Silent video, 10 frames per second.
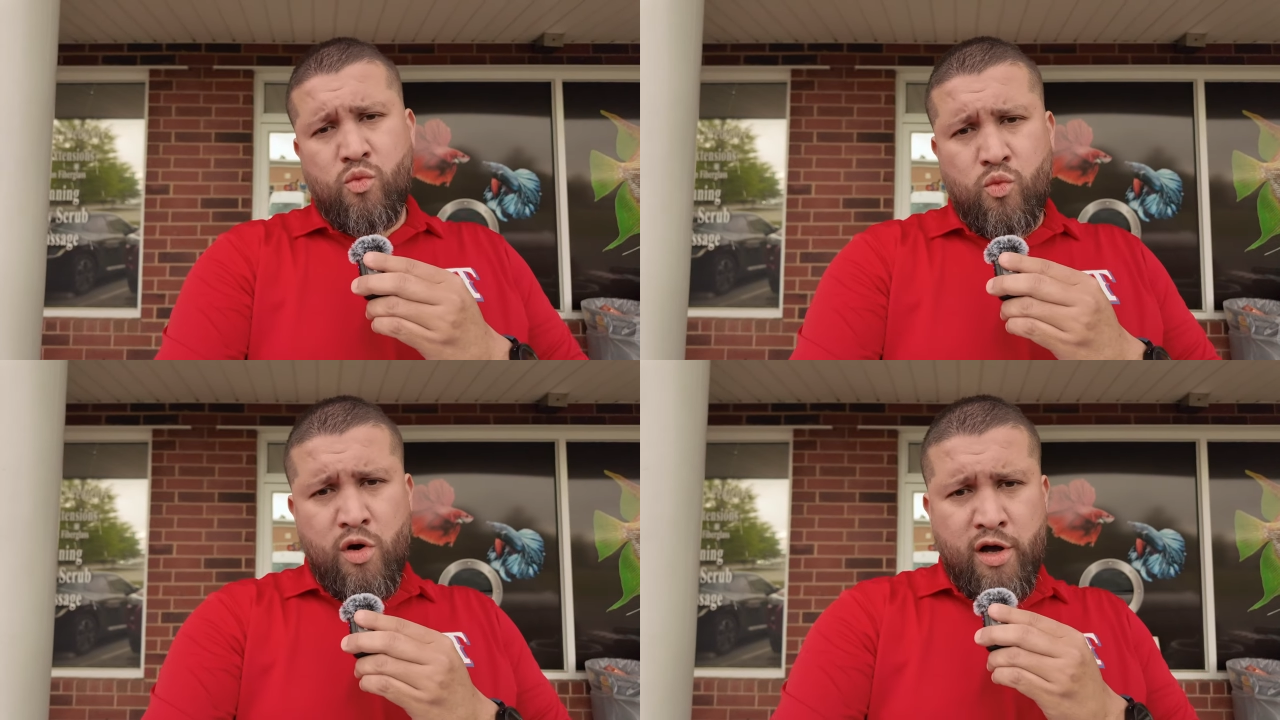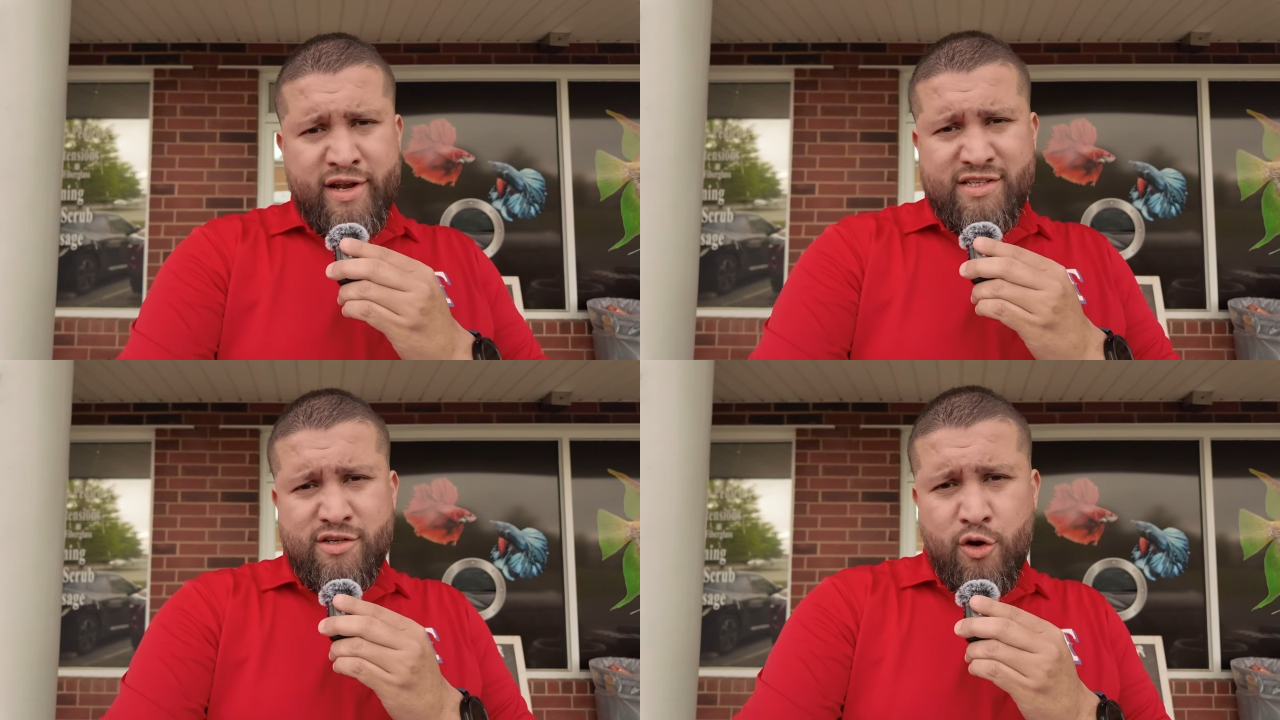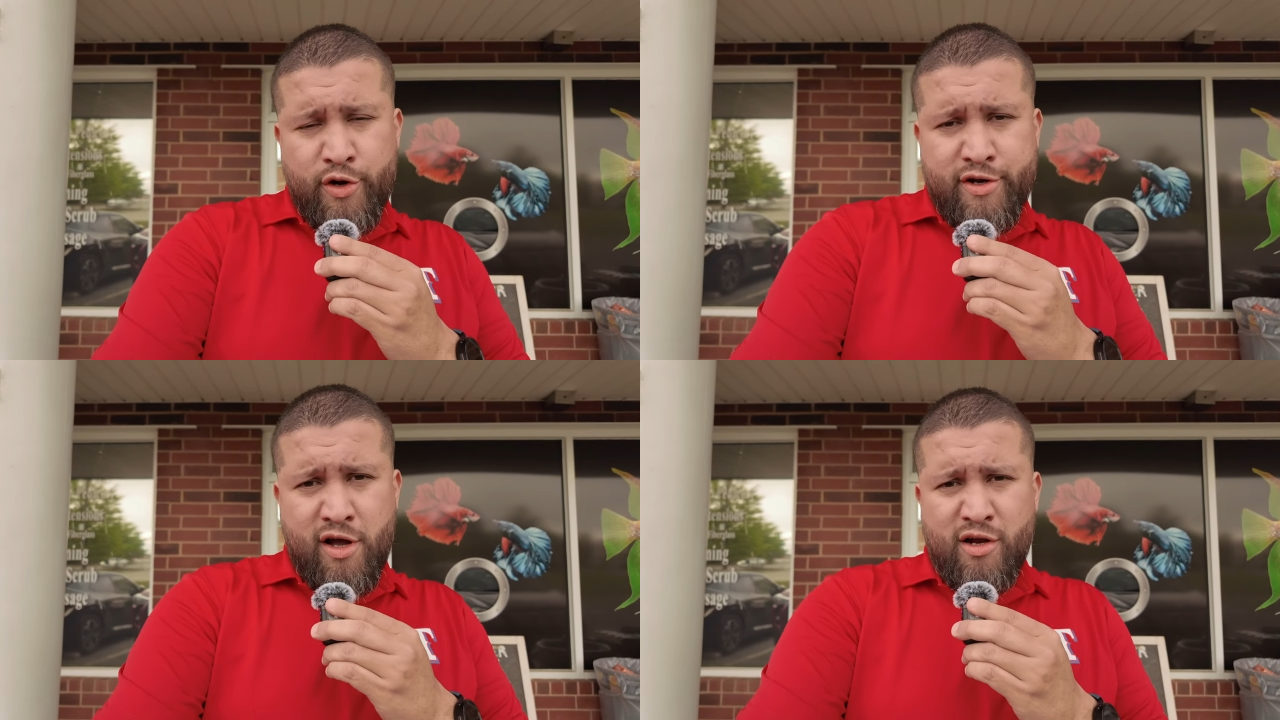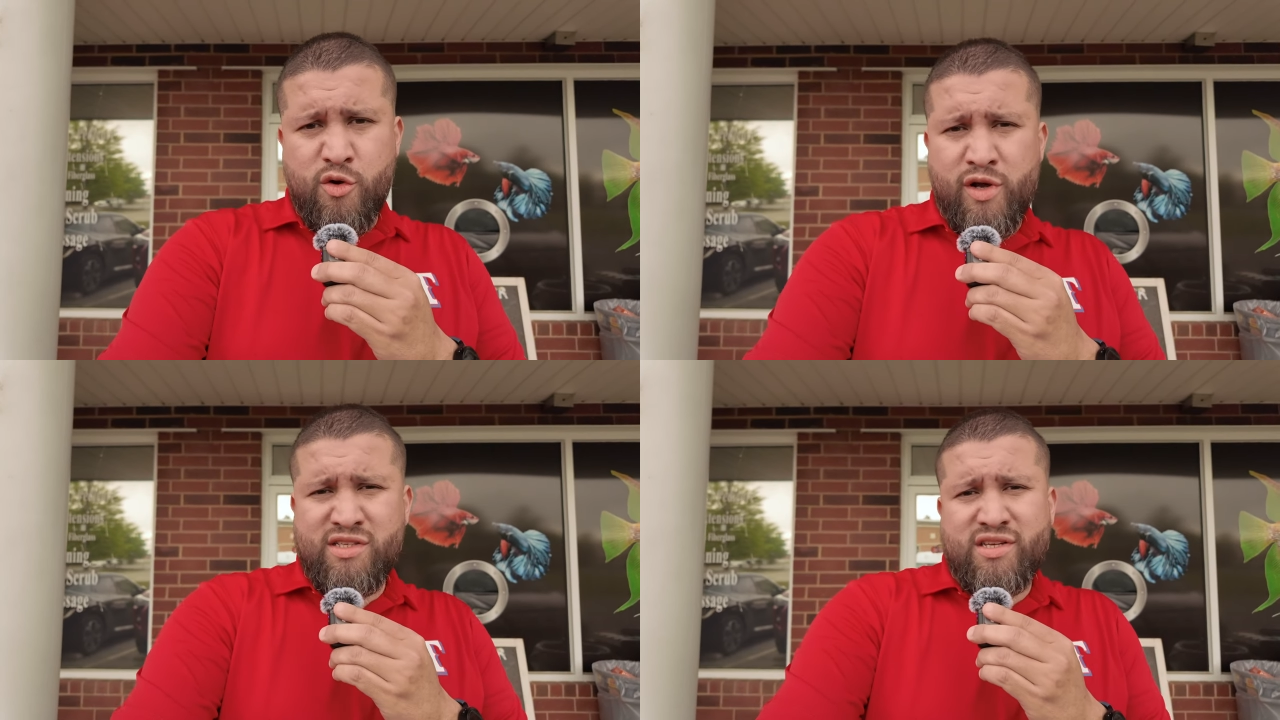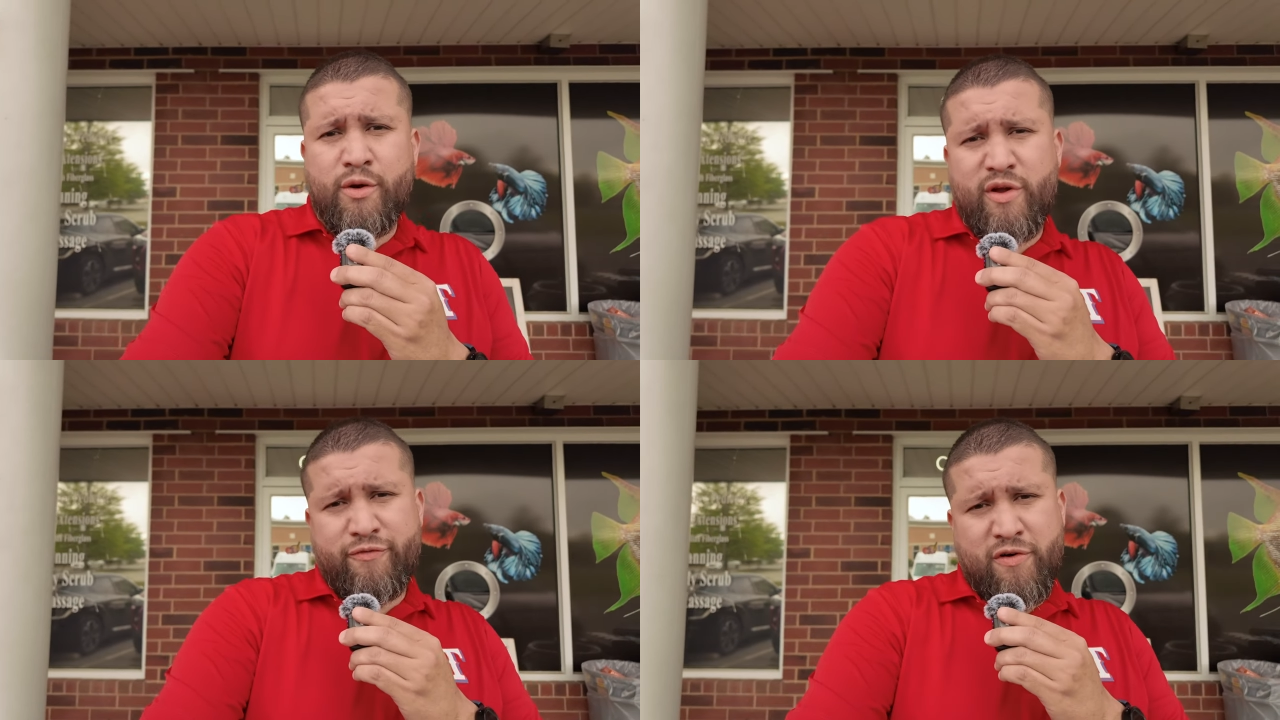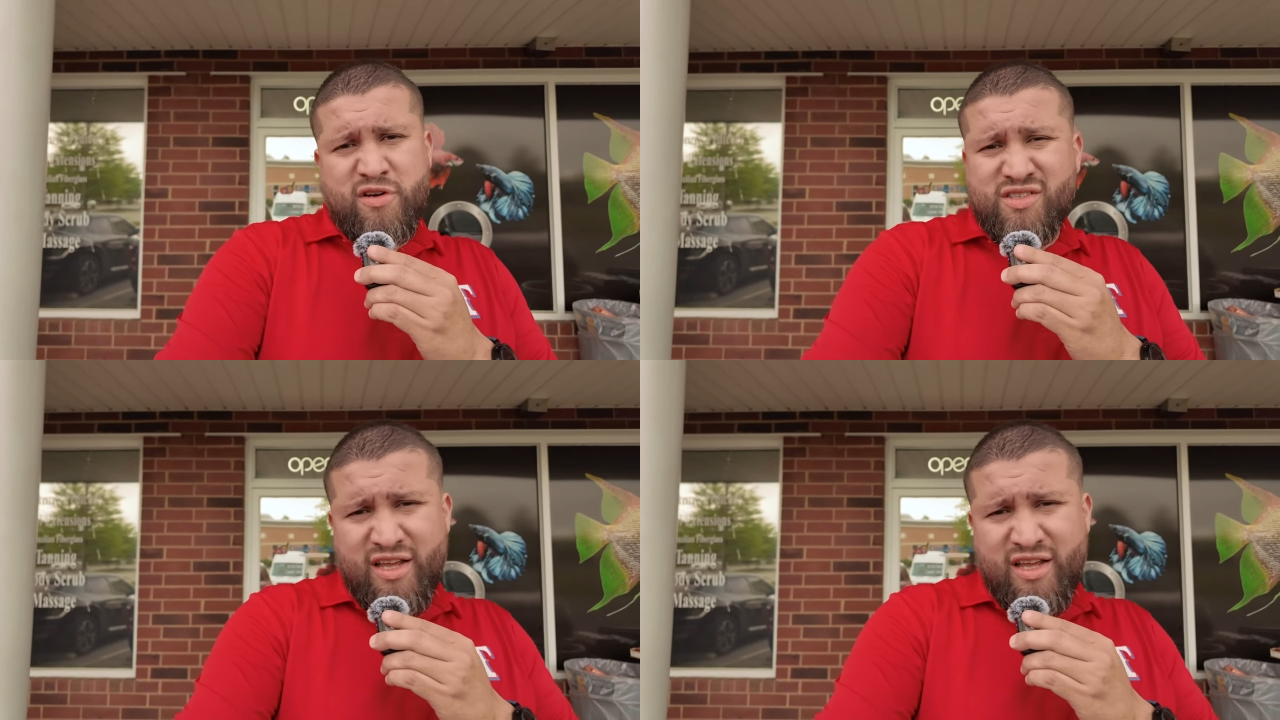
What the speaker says: What is going on, Queen City Reefers?